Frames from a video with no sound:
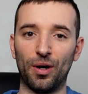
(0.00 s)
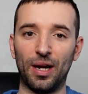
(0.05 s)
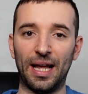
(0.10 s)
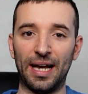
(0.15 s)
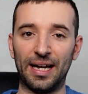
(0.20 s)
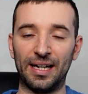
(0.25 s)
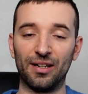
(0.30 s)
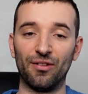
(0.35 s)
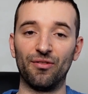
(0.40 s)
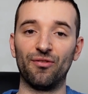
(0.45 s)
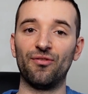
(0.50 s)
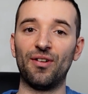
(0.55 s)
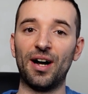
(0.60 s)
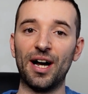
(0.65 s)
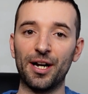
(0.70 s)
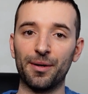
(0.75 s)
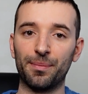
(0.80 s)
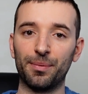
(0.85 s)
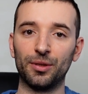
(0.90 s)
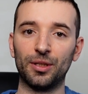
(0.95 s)
like a
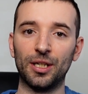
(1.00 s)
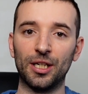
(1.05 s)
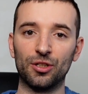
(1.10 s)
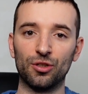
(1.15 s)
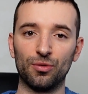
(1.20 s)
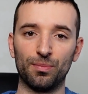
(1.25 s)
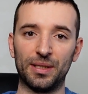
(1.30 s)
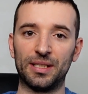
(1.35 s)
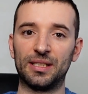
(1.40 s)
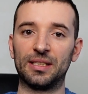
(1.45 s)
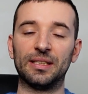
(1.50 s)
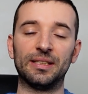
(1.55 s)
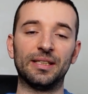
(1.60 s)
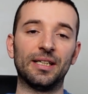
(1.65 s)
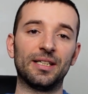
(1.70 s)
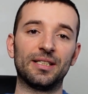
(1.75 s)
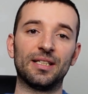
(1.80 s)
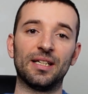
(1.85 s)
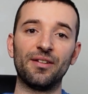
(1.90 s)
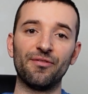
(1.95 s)
fire protection. Basically,
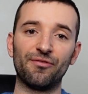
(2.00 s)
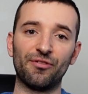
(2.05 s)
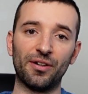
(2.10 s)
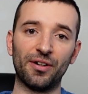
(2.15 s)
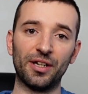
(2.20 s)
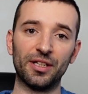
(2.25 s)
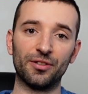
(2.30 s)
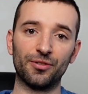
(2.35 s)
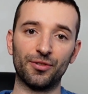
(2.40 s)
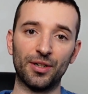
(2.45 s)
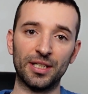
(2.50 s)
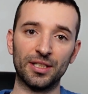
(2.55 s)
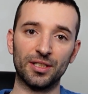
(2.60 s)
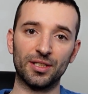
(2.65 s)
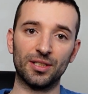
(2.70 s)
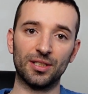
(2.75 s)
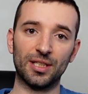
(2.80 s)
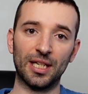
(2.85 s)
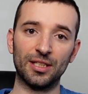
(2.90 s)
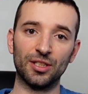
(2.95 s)
there is an infrared
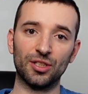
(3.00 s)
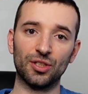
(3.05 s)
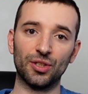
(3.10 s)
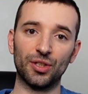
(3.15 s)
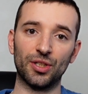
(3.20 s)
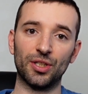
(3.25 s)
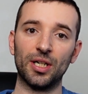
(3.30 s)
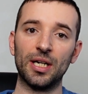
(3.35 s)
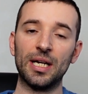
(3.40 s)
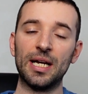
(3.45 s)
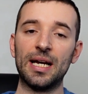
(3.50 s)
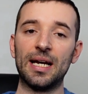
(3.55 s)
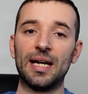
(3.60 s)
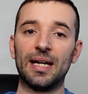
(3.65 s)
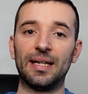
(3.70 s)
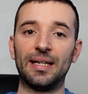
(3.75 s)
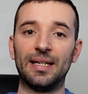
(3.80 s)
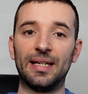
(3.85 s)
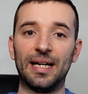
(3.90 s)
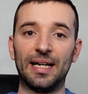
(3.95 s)
sensor
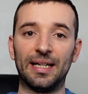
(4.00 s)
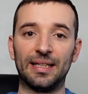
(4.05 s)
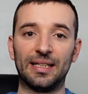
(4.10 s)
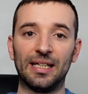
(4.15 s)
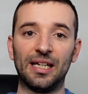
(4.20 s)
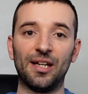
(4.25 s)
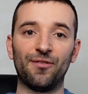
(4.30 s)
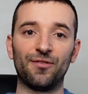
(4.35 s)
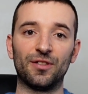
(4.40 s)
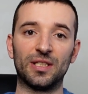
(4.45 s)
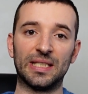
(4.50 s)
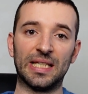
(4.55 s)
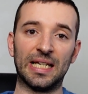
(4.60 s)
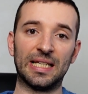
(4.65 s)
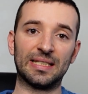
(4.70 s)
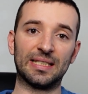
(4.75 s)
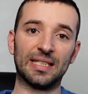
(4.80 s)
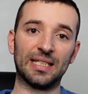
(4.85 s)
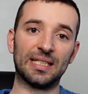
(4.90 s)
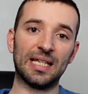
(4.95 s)
that, if
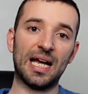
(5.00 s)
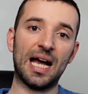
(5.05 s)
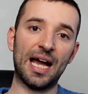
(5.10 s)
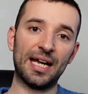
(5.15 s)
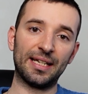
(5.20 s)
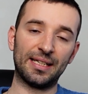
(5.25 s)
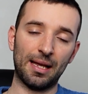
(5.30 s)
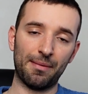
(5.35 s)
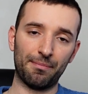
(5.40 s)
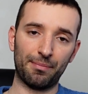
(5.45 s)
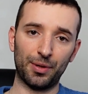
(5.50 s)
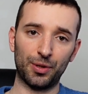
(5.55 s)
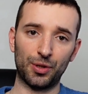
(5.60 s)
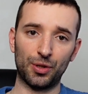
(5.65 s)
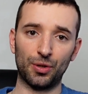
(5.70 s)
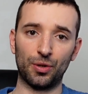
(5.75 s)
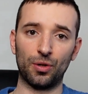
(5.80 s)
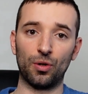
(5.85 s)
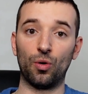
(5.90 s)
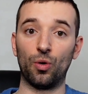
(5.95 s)
senses high
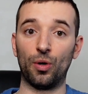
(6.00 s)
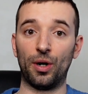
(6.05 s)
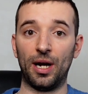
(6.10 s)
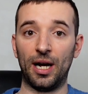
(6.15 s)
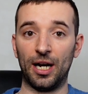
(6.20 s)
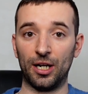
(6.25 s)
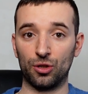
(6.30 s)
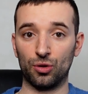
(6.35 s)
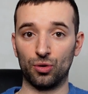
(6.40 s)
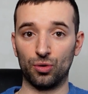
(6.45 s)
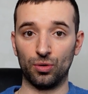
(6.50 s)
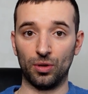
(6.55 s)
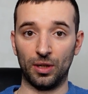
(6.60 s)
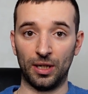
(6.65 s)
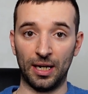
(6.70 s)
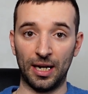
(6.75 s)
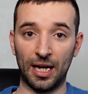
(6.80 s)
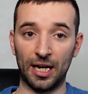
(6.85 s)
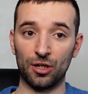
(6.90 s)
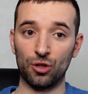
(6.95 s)
temperature or
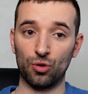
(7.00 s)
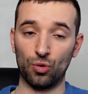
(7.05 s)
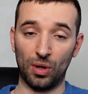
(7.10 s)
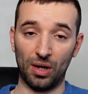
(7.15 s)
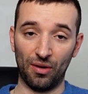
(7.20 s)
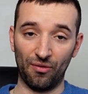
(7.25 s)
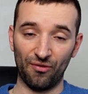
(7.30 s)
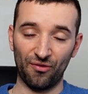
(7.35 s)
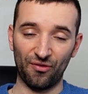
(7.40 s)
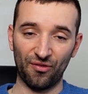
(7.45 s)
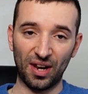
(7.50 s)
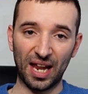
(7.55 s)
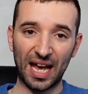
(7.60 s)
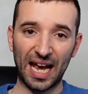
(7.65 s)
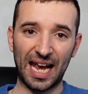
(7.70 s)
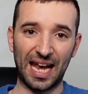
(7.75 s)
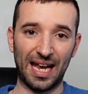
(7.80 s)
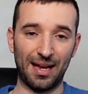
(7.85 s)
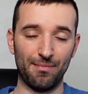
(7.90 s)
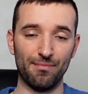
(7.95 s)
an actual
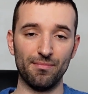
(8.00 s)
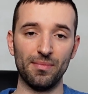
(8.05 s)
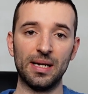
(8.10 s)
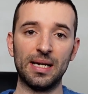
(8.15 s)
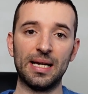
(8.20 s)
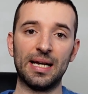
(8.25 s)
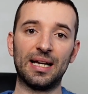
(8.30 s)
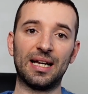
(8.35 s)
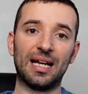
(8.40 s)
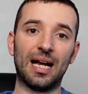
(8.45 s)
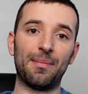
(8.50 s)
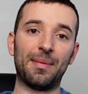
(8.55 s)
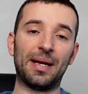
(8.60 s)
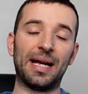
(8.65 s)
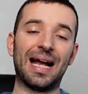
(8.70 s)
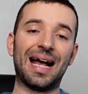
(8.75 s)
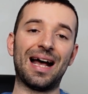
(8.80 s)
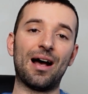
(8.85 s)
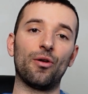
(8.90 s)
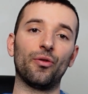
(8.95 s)
flame
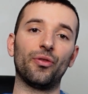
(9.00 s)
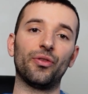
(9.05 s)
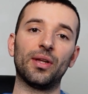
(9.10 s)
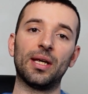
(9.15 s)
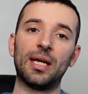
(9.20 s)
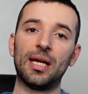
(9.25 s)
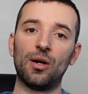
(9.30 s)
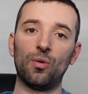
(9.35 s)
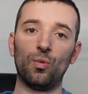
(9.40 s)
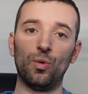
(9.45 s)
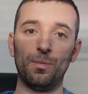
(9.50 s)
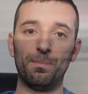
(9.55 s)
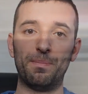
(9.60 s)
coming out, will